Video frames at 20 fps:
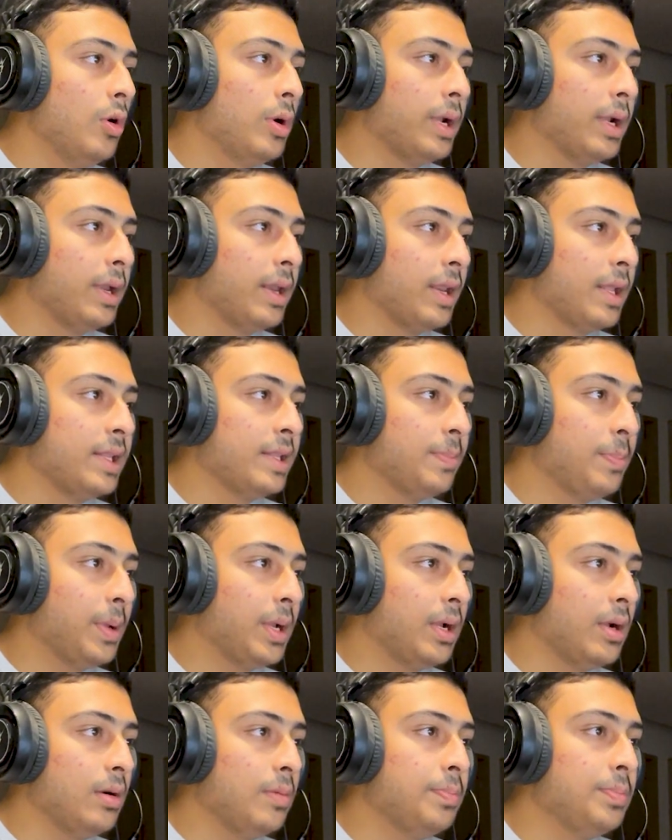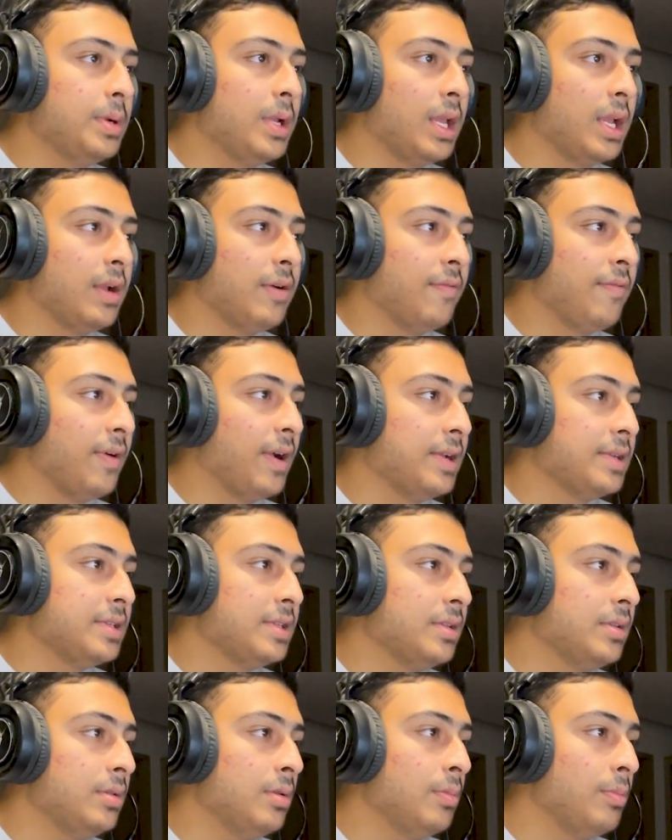Okay dress pickup, take a
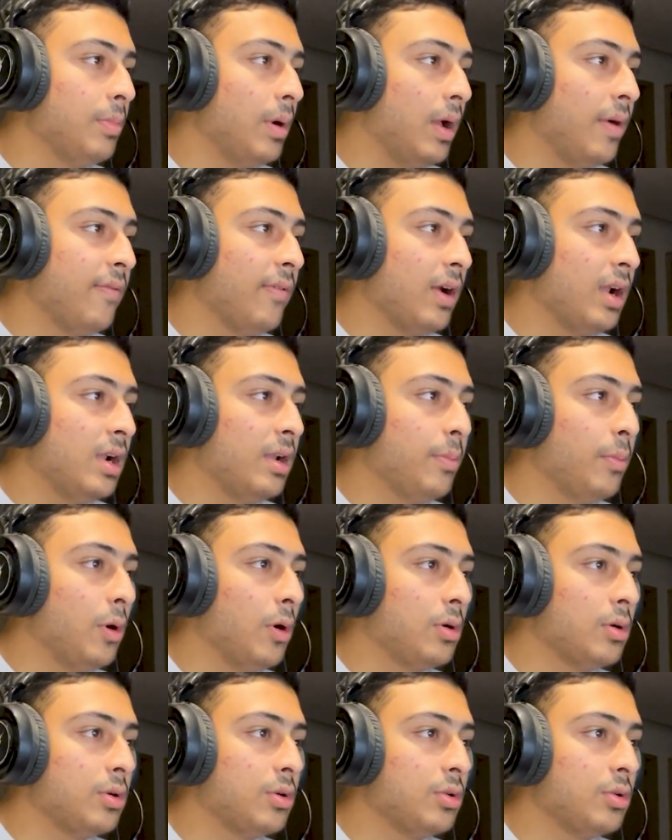fashion by a wild monk